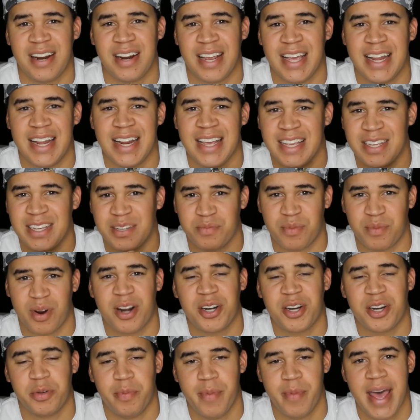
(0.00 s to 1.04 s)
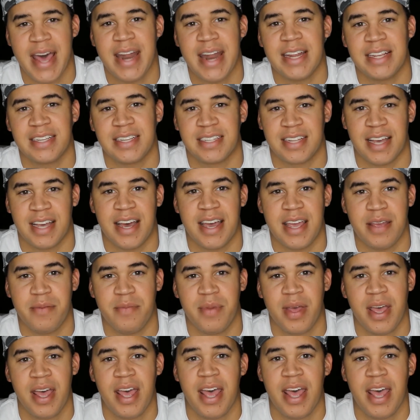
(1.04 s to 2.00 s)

It is March Madness time,